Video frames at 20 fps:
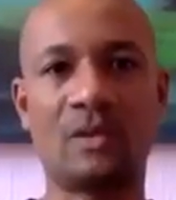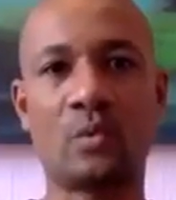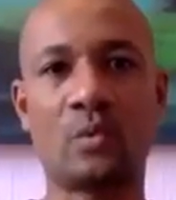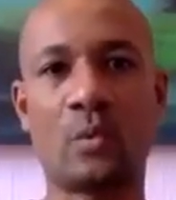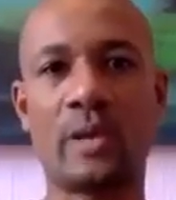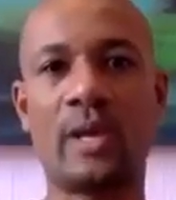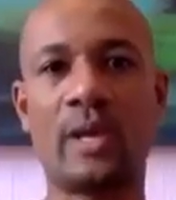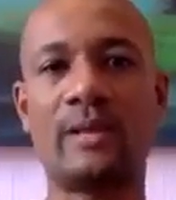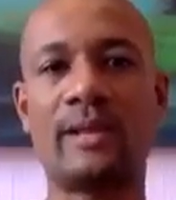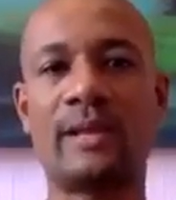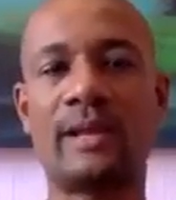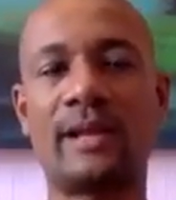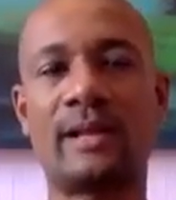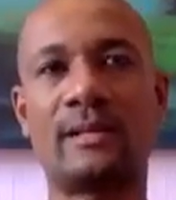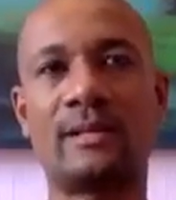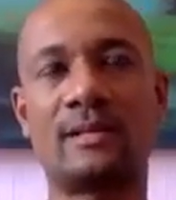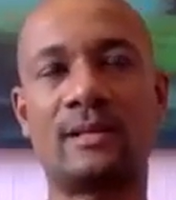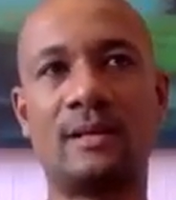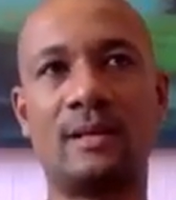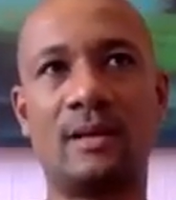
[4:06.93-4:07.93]
weird
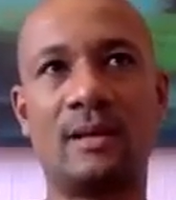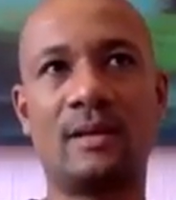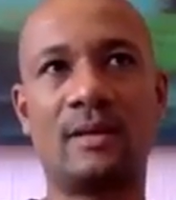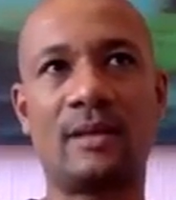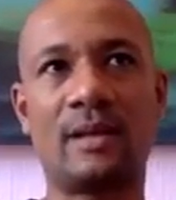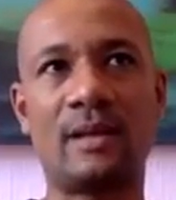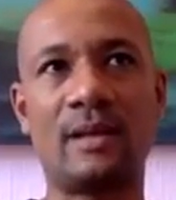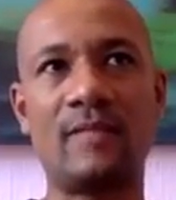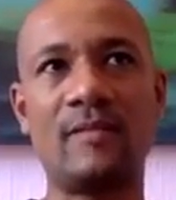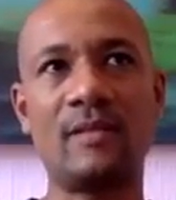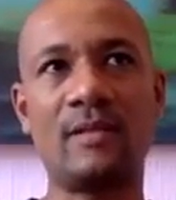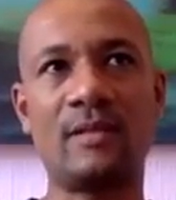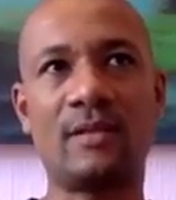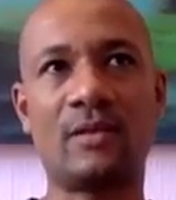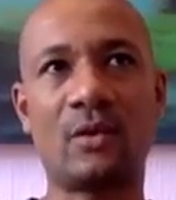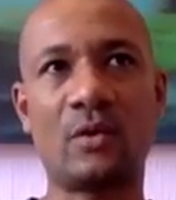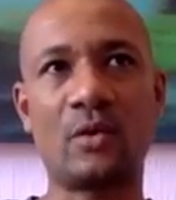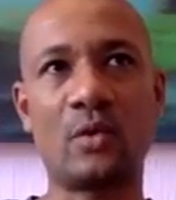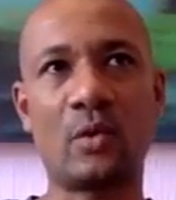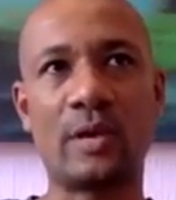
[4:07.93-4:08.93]
that even
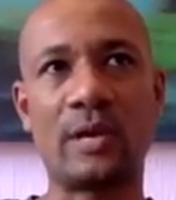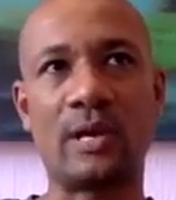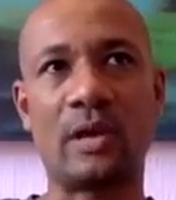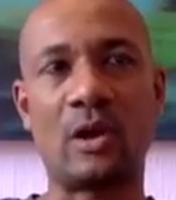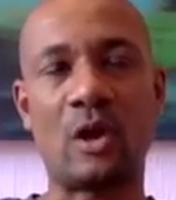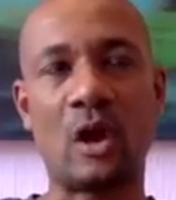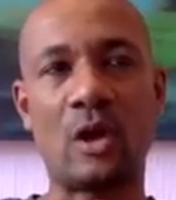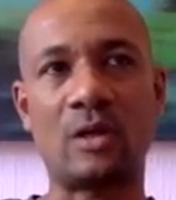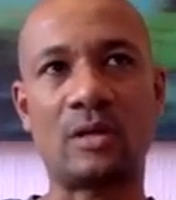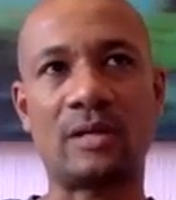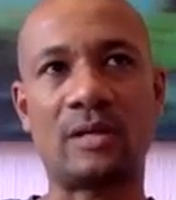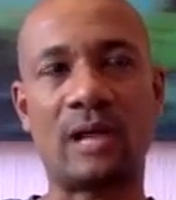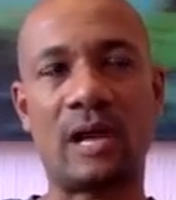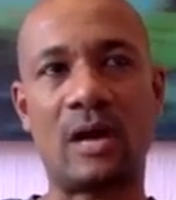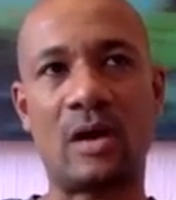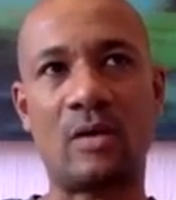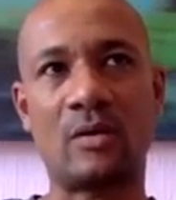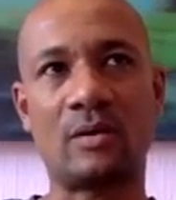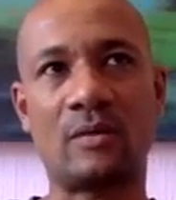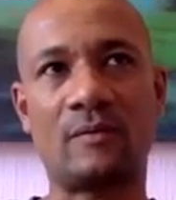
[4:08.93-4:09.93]
though you were in
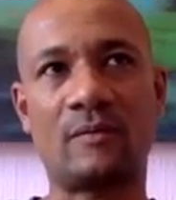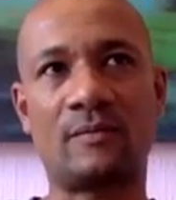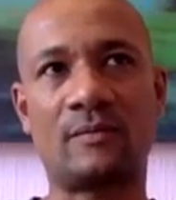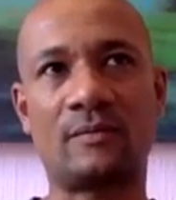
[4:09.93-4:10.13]
lockdown,